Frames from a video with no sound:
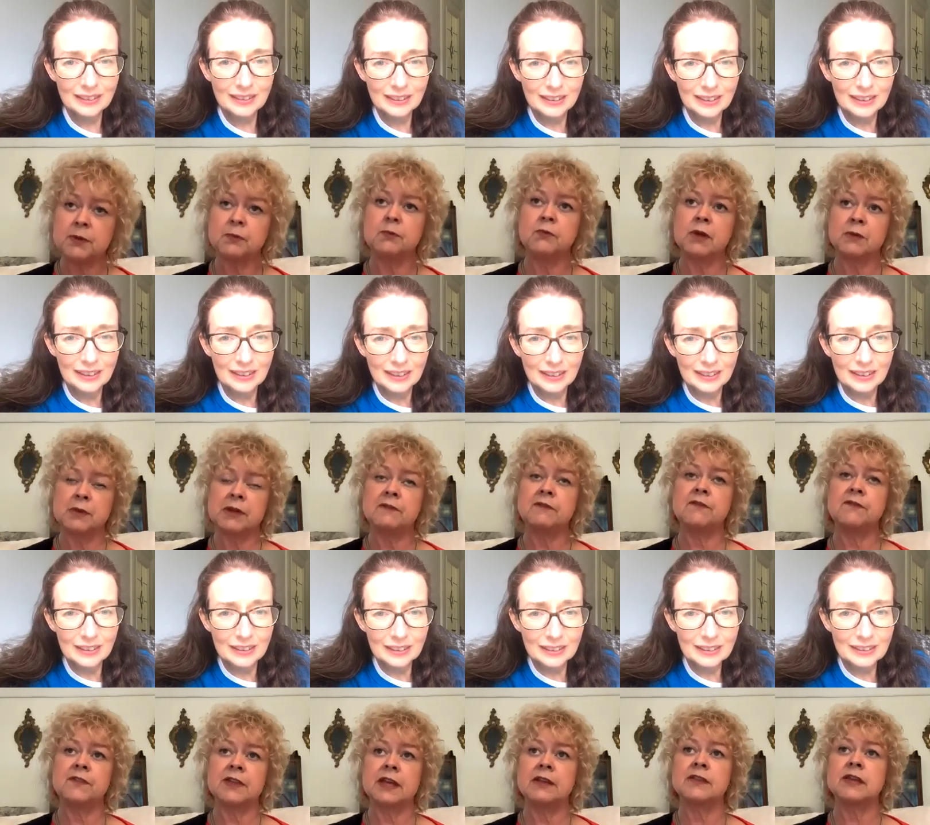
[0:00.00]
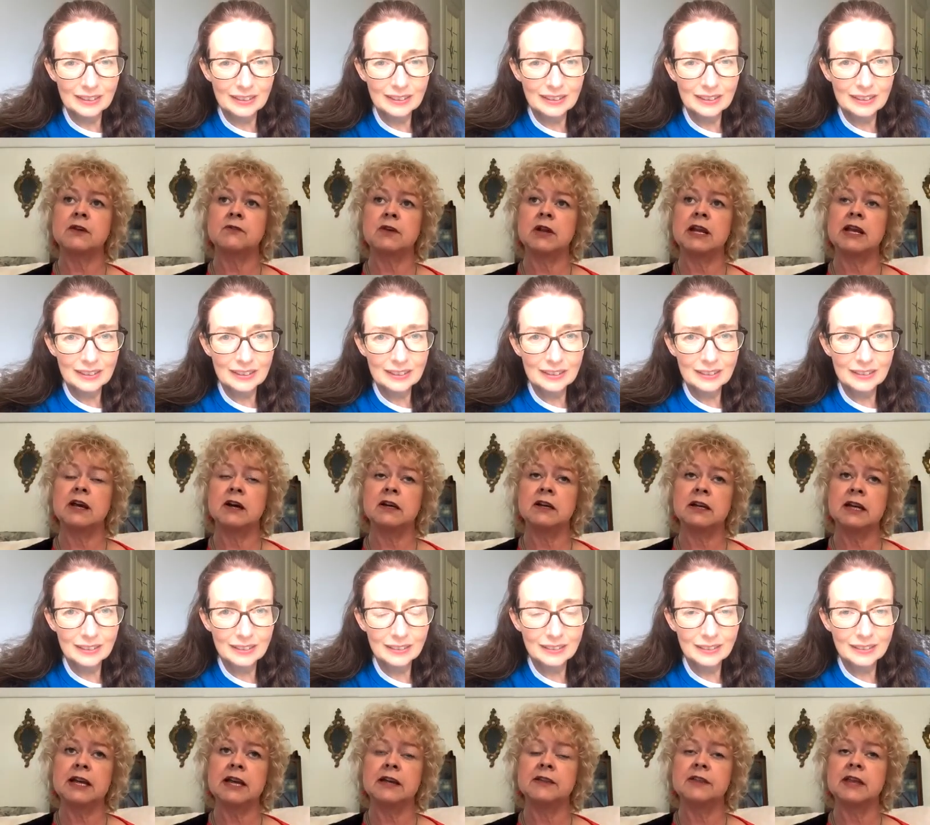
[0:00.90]
Speaker 1: Women think they're really ugly
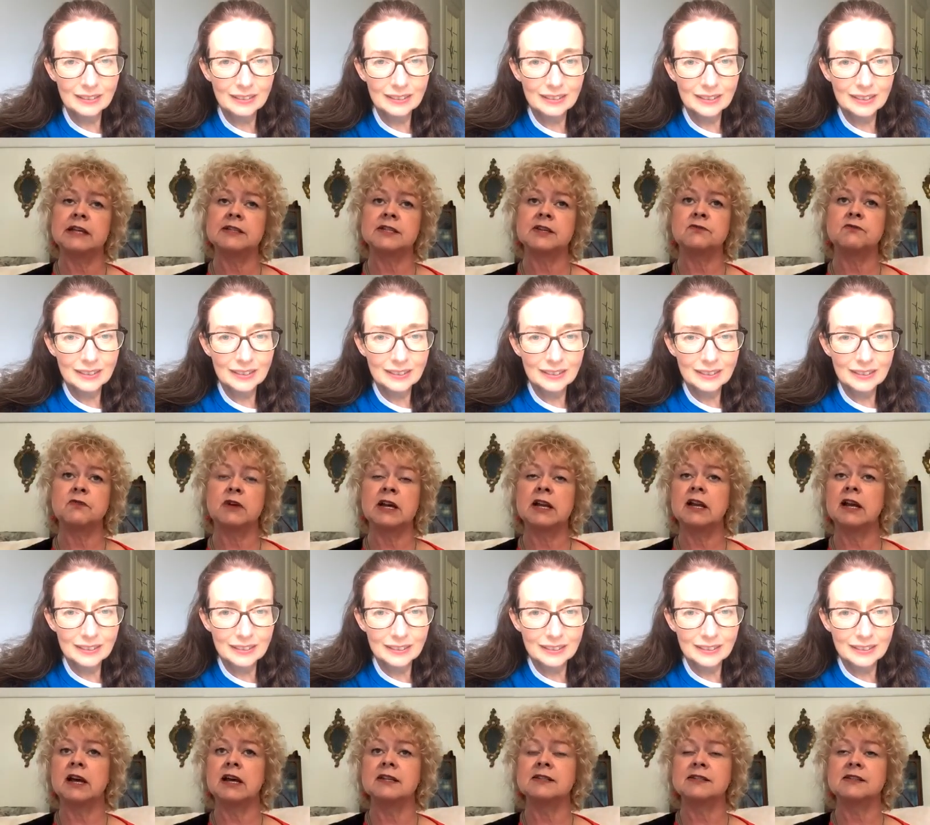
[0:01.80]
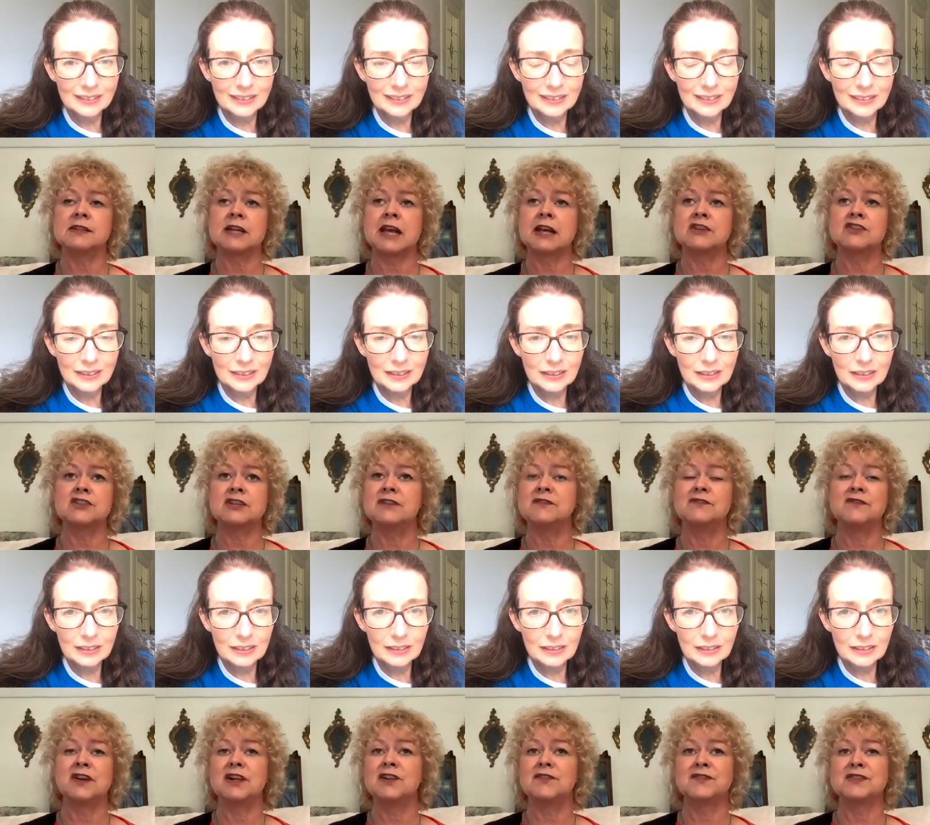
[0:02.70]
and they don't realize that actually
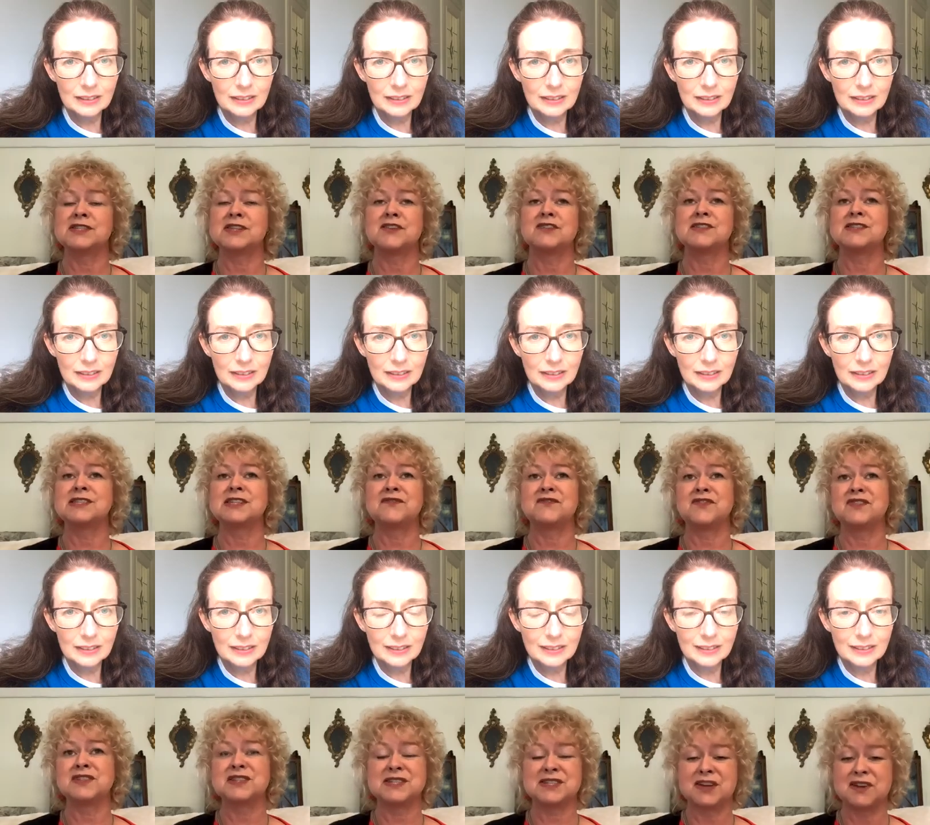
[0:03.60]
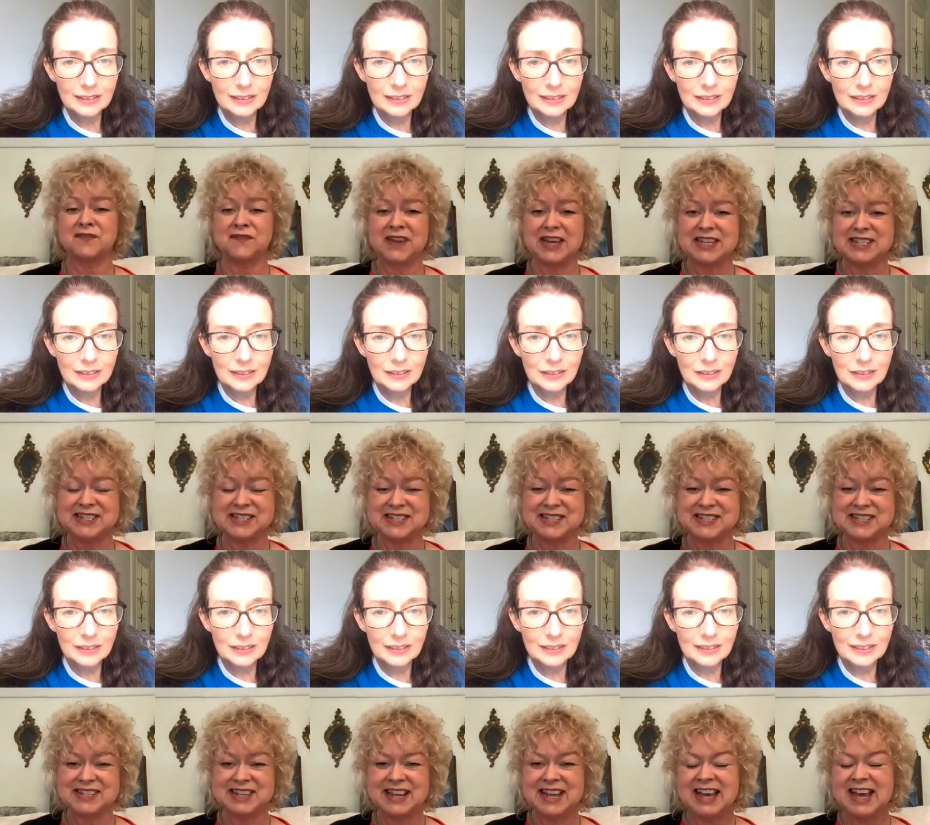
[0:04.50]
vulvas are as different as our faces
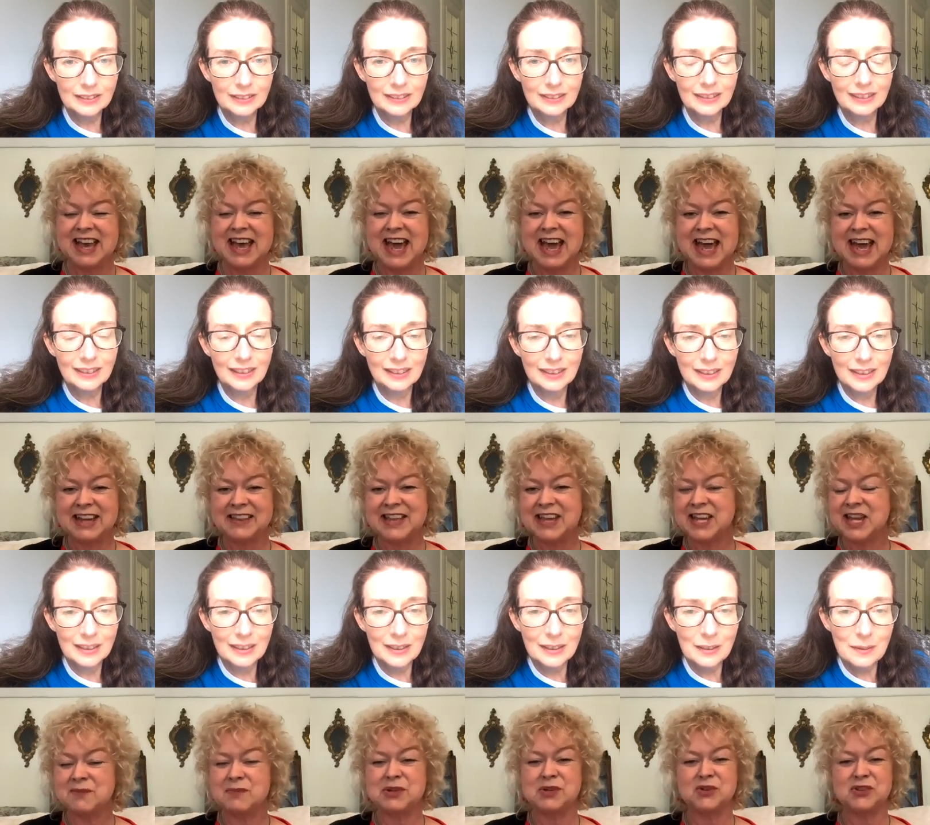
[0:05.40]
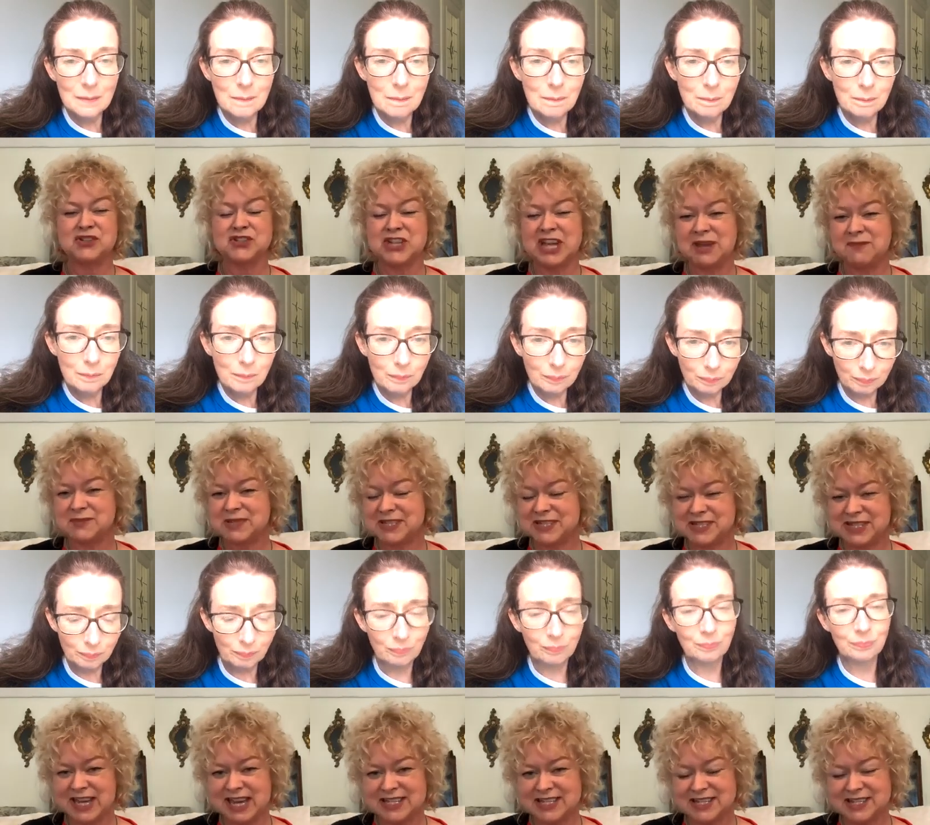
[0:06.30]
and they come in all shapes and
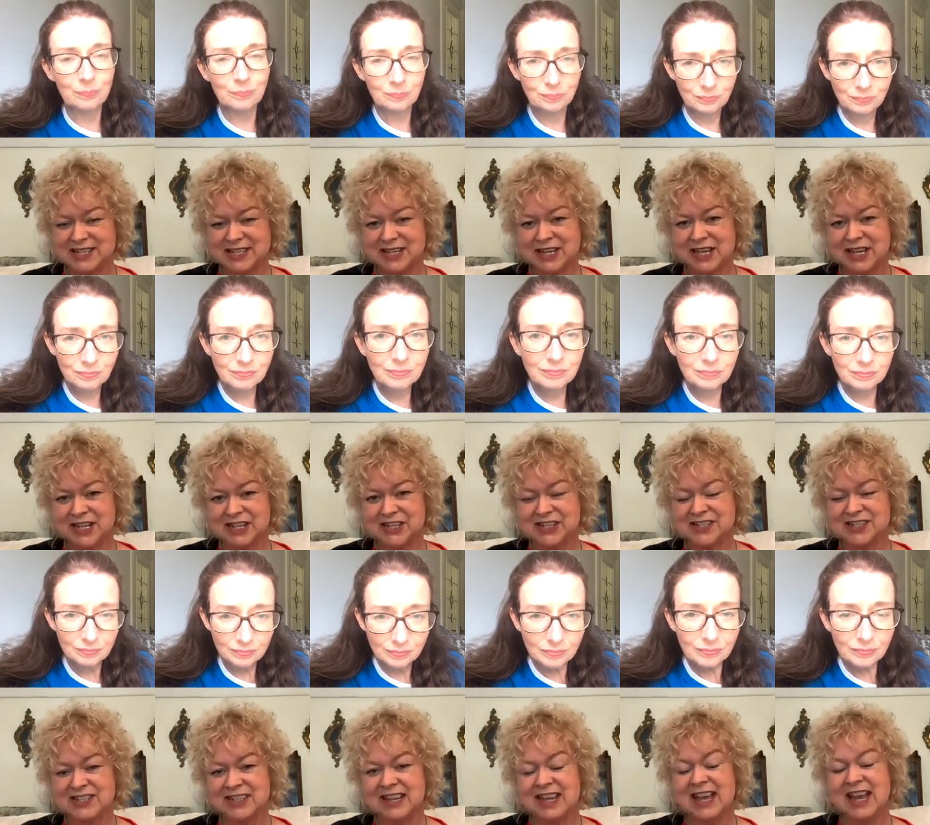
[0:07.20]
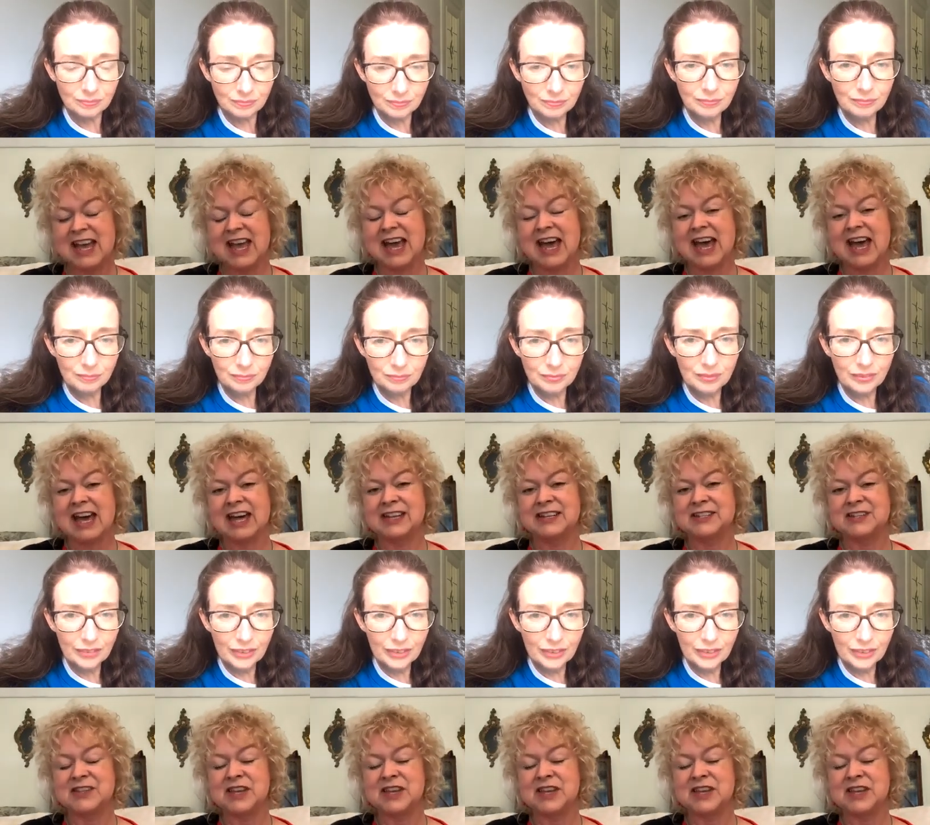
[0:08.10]
sizes and colors and there